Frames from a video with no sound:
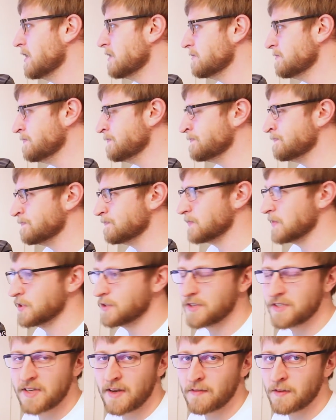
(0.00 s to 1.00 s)

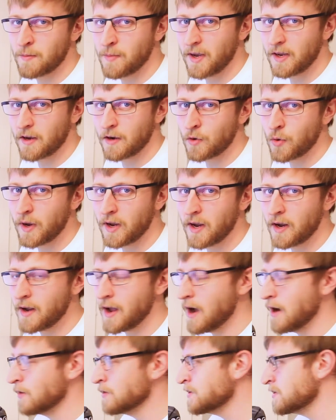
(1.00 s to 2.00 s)
You'll just have to make a quick
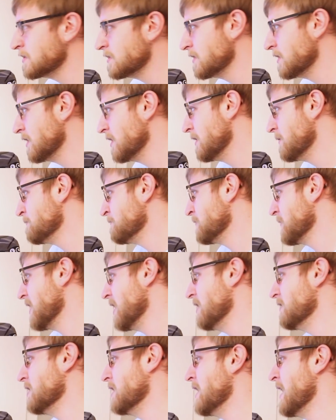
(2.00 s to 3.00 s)
account,
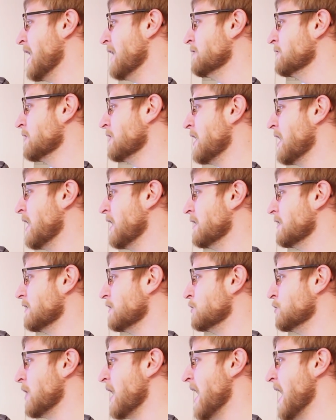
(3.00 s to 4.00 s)
and then after that
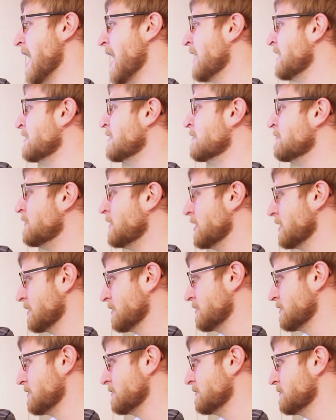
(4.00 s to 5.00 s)
you add the
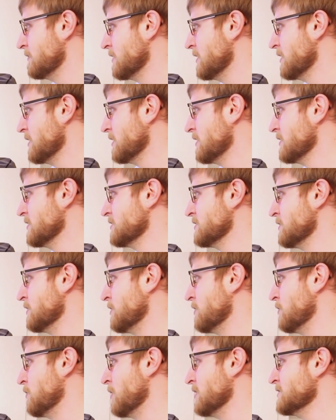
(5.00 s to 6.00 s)
vehicle.
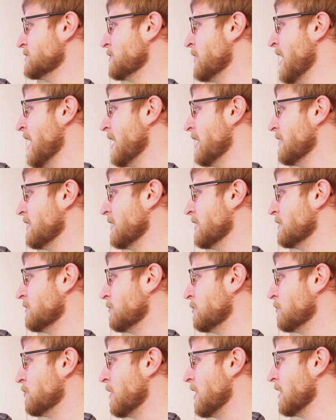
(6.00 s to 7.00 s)
So once you add it,
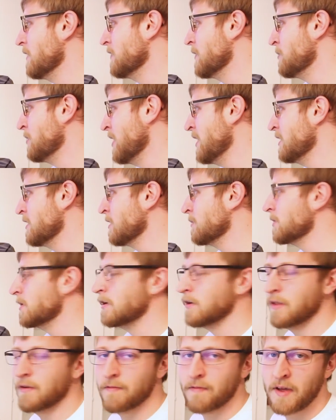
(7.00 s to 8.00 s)
it'll want the plate
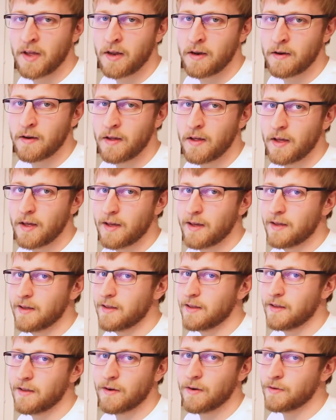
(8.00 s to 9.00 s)
number or the VIN.
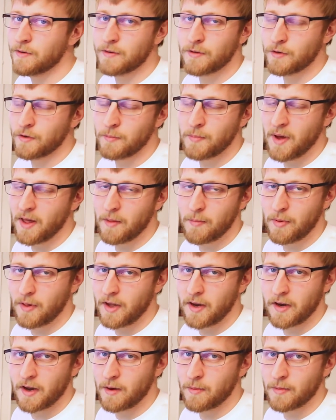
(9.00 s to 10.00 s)
You don't do it by the
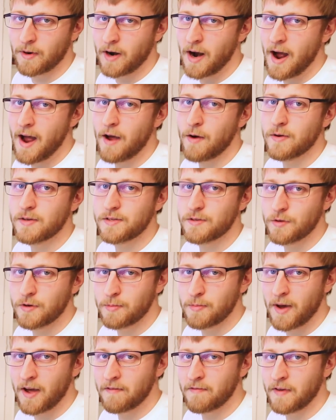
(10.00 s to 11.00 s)
plate number. I always do
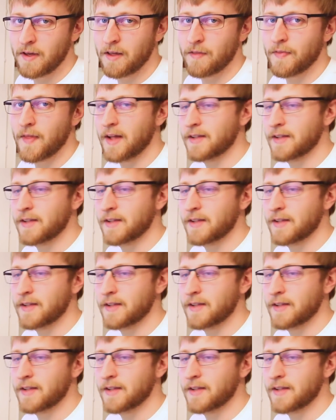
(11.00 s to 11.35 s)
it by VIN.